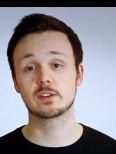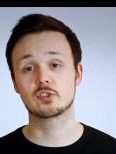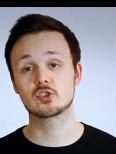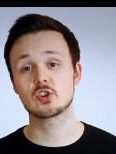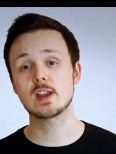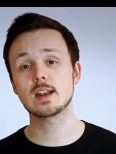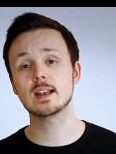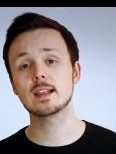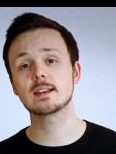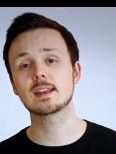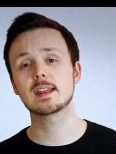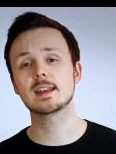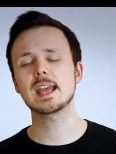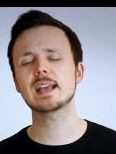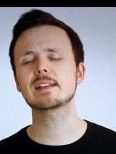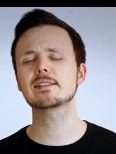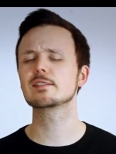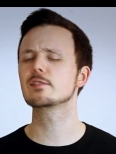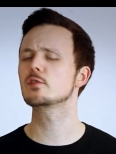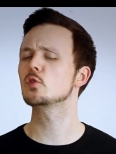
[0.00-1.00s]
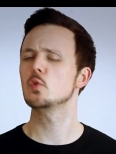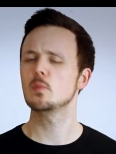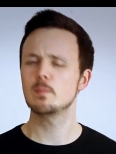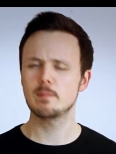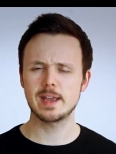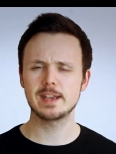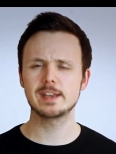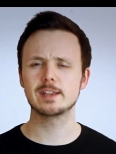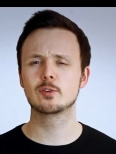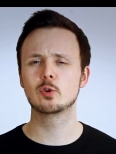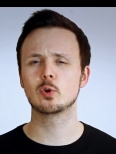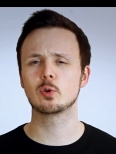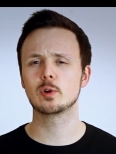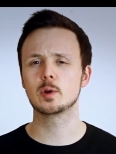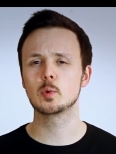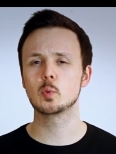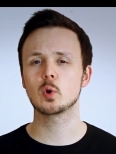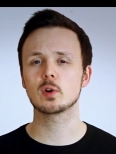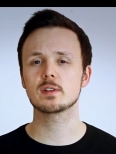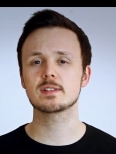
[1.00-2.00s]
the channel and get access to many cool
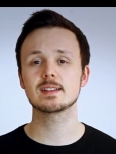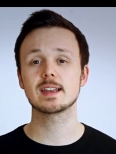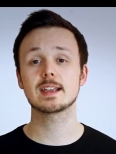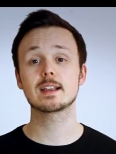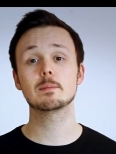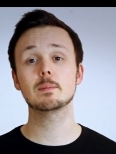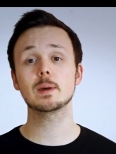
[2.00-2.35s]
rewards like a